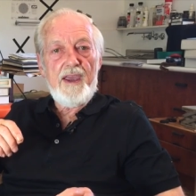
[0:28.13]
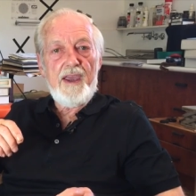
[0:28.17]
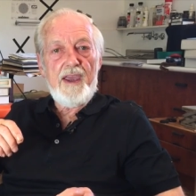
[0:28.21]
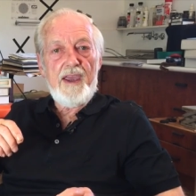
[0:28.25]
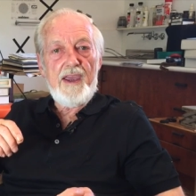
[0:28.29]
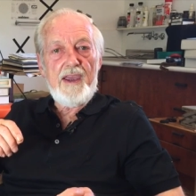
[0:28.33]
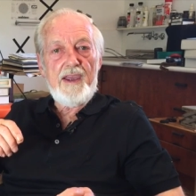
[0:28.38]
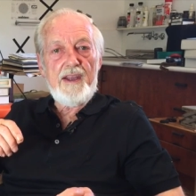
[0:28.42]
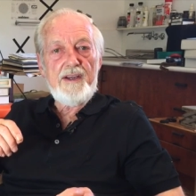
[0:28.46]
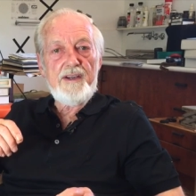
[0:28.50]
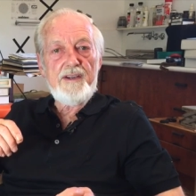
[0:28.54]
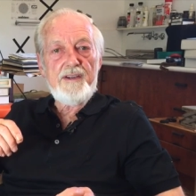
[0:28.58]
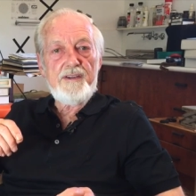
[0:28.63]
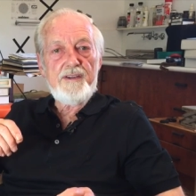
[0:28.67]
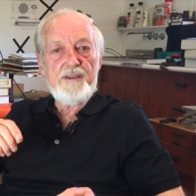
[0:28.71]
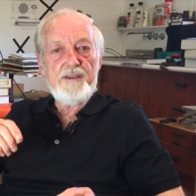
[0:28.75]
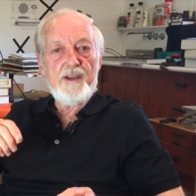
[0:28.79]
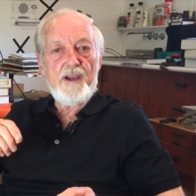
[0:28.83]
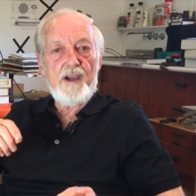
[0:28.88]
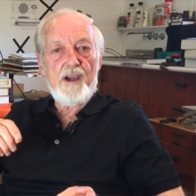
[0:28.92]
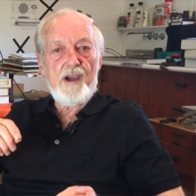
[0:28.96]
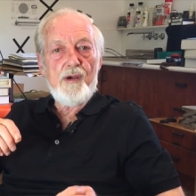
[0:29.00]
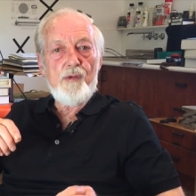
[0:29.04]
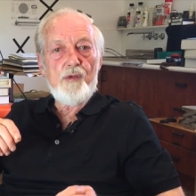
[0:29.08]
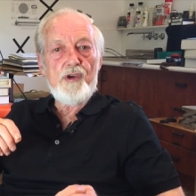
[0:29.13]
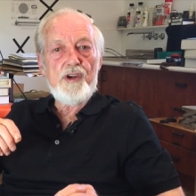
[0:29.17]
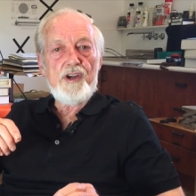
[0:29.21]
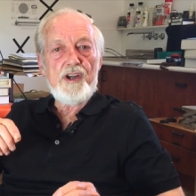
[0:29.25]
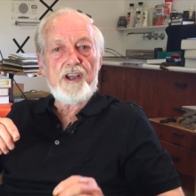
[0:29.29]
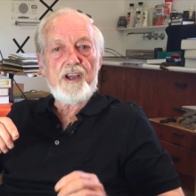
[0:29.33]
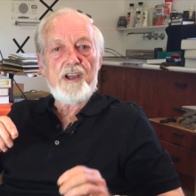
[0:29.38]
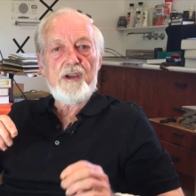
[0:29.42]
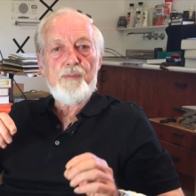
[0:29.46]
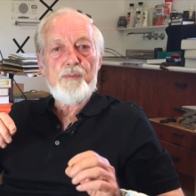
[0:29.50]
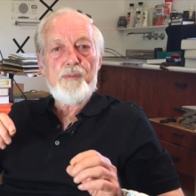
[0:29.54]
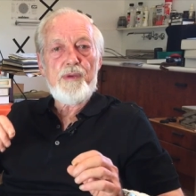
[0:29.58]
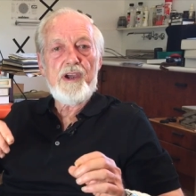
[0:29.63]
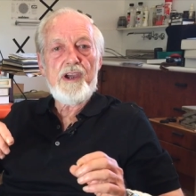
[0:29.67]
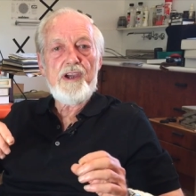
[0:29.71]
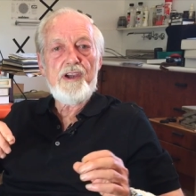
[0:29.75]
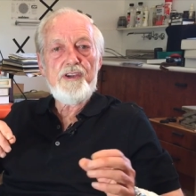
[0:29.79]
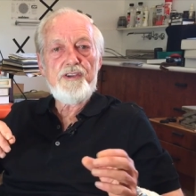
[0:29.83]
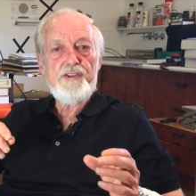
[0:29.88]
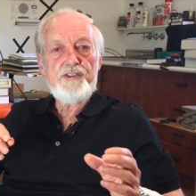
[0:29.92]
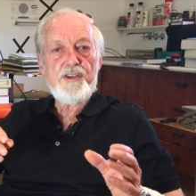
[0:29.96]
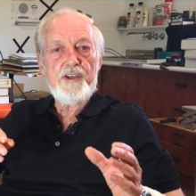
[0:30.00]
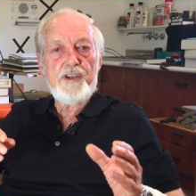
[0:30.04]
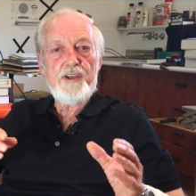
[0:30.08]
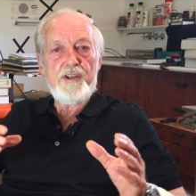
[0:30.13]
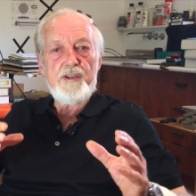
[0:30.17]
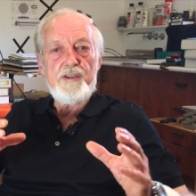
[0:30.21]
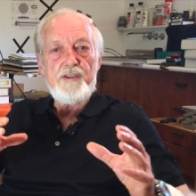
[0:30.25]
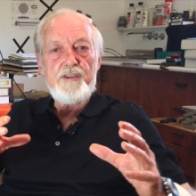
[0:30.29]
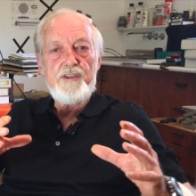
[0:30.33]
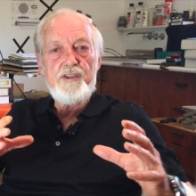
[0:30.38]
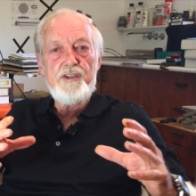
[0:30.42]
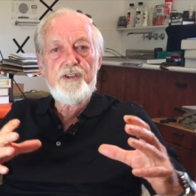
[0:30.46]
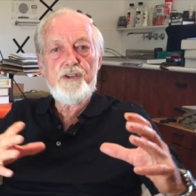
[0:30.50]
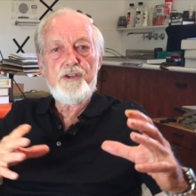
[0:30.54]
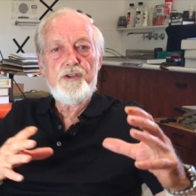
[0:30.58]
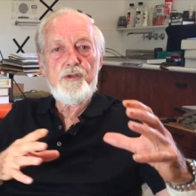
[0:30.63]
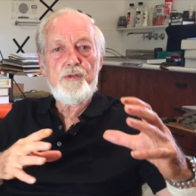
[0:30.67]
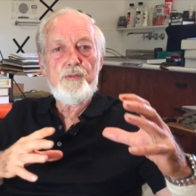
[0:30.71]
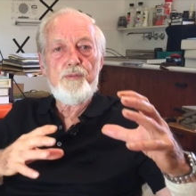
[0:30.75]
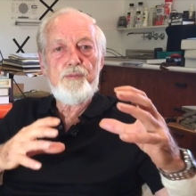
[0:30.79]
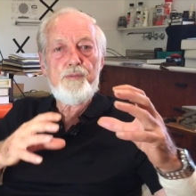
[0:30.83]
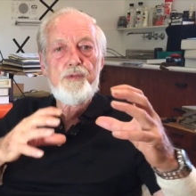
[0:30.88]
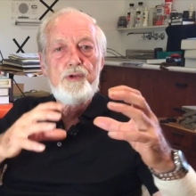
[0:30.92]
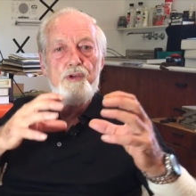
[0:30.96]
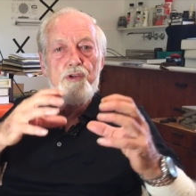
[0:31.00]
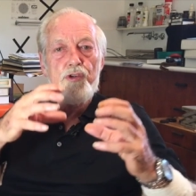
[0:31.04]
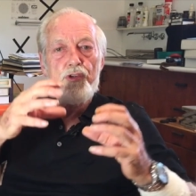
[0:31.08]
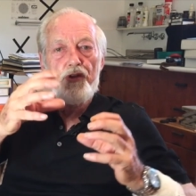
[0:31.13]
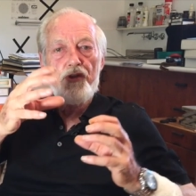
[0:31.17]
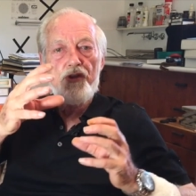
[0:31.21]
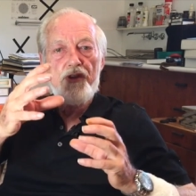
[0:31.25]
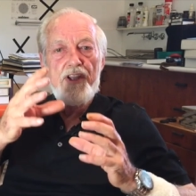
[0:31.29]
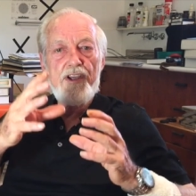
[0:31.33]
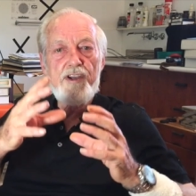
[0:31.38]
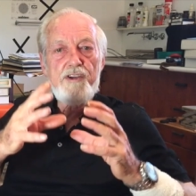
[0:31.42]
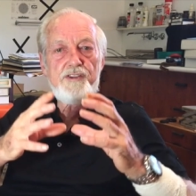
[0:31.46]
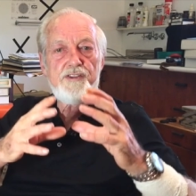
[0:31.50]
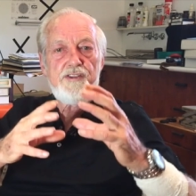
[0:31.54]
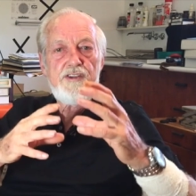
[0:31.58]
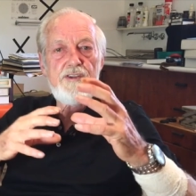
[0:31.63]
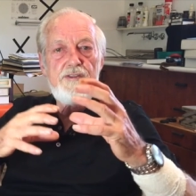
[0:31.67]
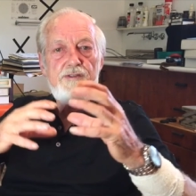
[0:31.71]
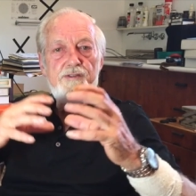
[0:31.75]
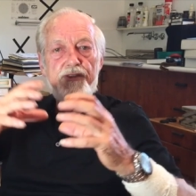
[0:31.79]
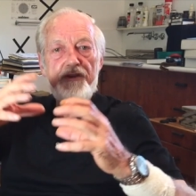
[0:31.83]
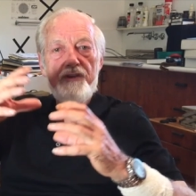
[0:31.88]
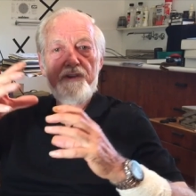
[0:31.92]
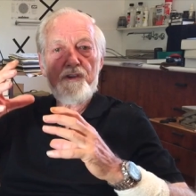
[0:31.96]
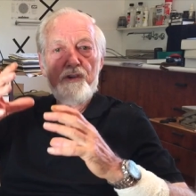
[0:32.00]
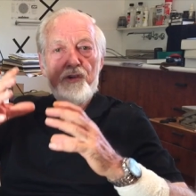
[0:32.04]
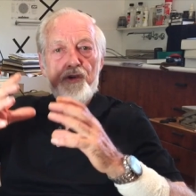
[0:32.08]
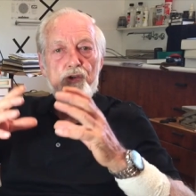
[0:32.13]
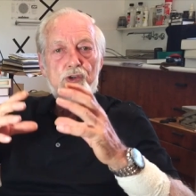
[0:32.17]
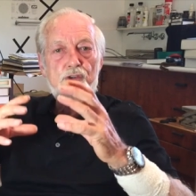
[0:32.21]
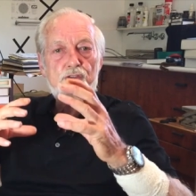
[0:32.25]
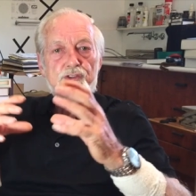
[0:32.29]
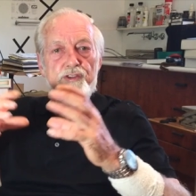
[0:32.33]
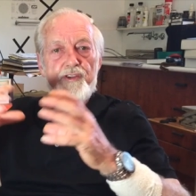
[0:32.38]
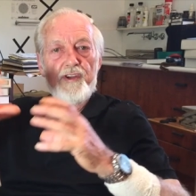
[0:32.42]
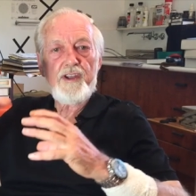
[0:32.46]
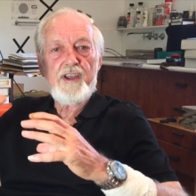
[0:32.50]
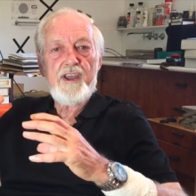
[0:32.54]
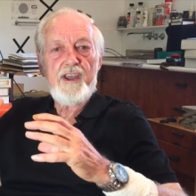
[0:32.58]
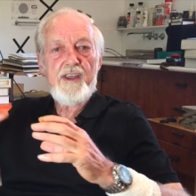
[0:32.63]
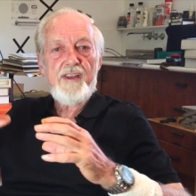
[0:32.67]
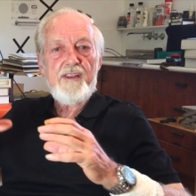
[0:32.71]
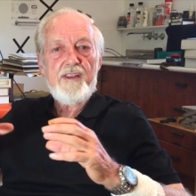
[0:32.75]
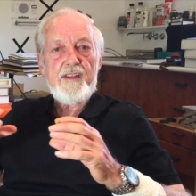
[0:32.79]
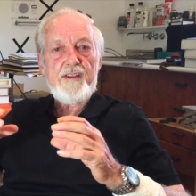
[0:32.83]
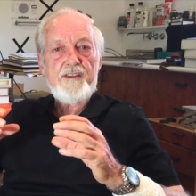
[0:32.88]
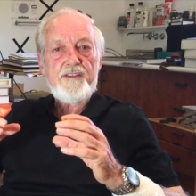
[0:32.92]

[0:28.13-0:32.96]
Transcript: and I want a composer to put all those different calls together.